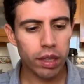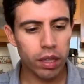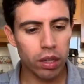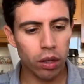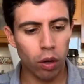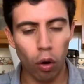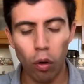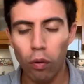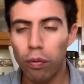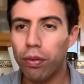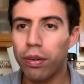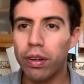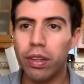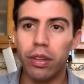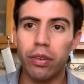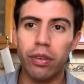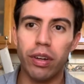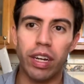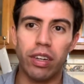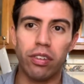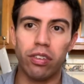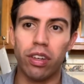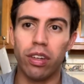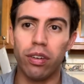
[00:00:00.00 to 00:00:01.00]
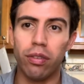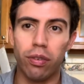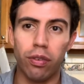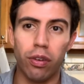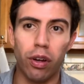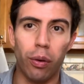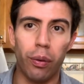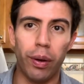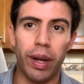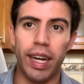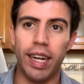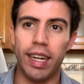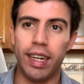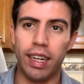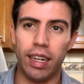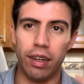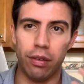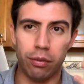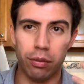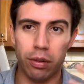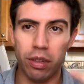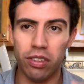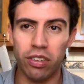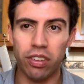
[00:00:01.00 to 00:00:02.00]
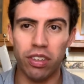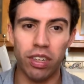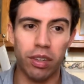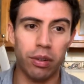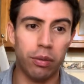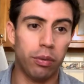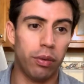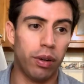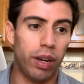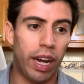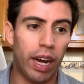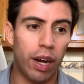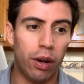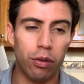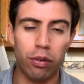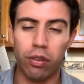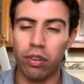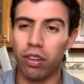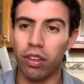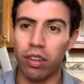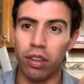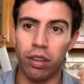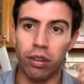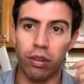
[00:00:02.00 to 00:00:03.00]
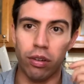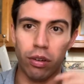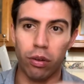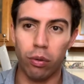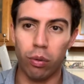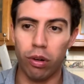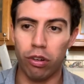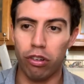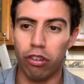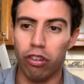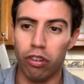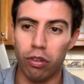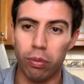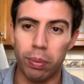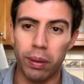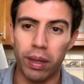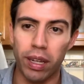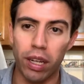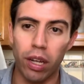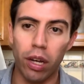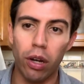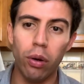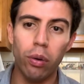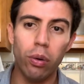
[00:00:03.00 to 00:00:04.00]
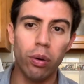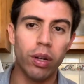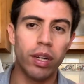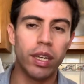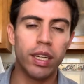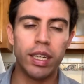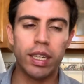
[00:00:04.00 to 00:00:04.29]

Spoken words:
Hopefully you guys can go ahead and reason it out in the questions below.